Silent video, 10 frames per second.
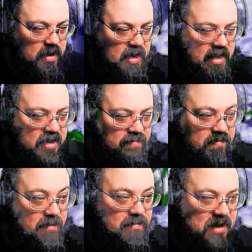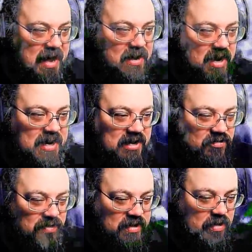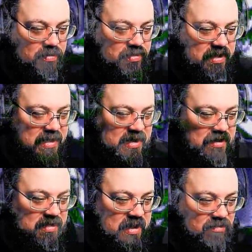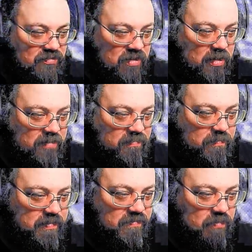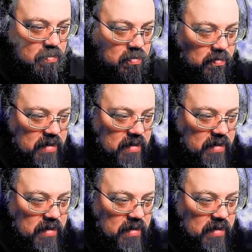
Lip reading: I'm glad I literally got the extra life before